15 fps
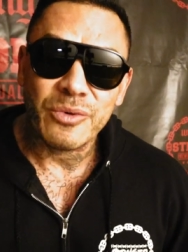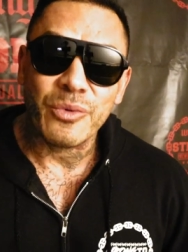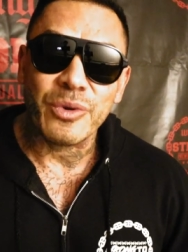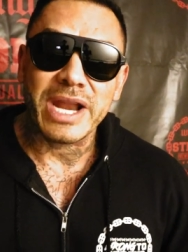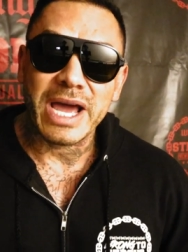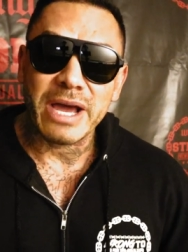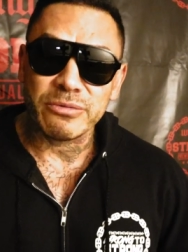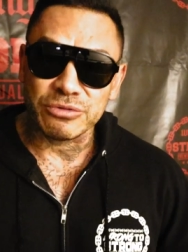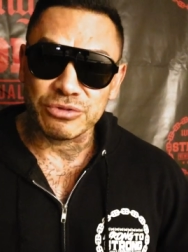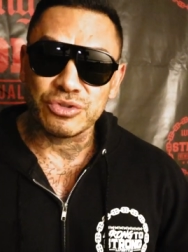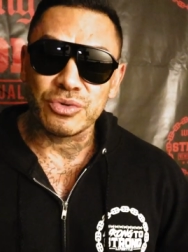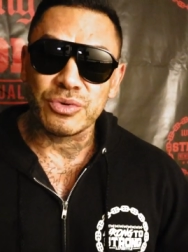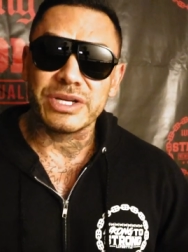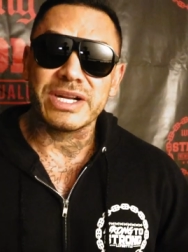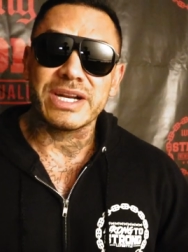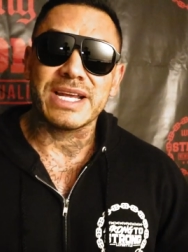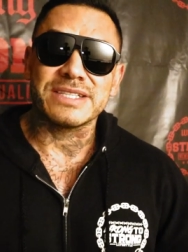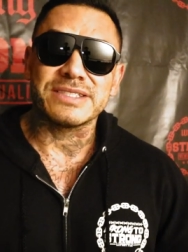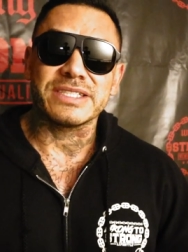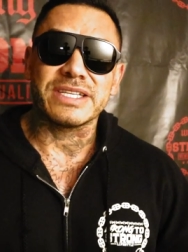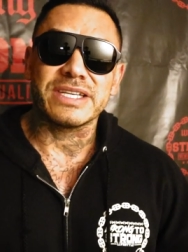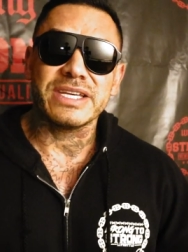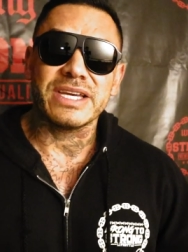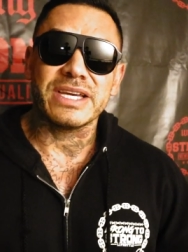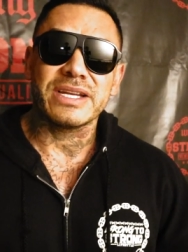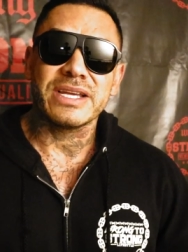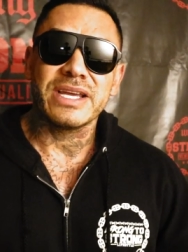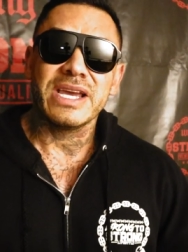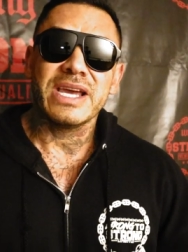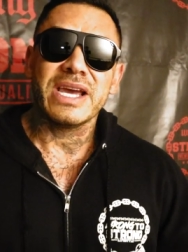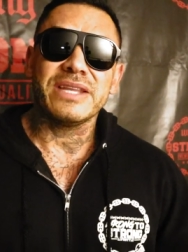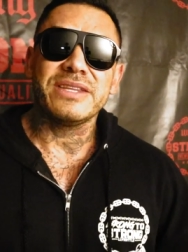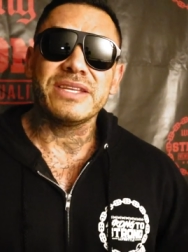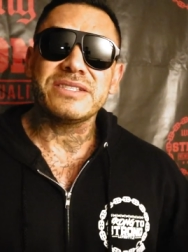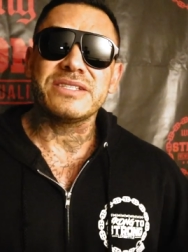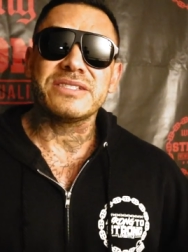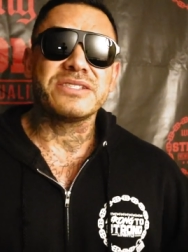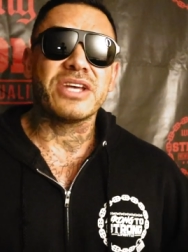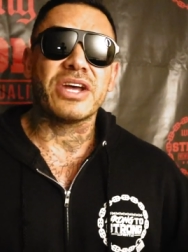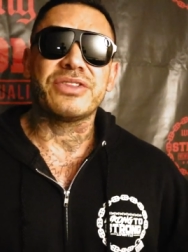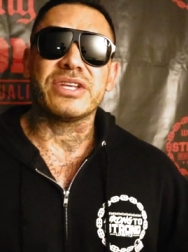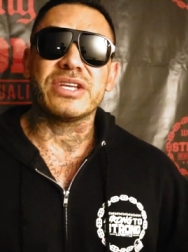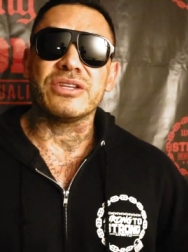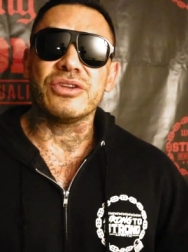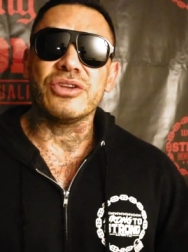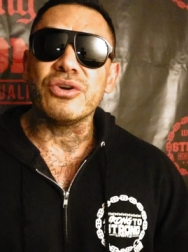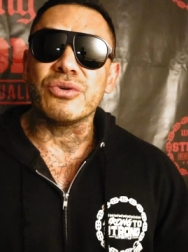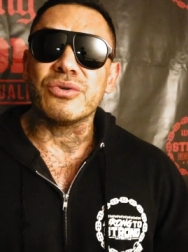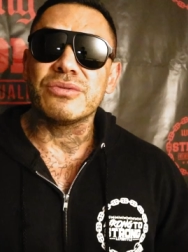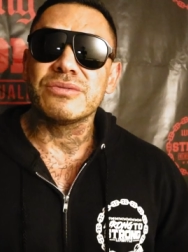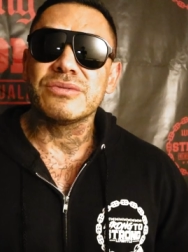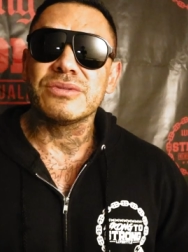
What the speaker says: when I was doing it as a kid. And this is nothing new.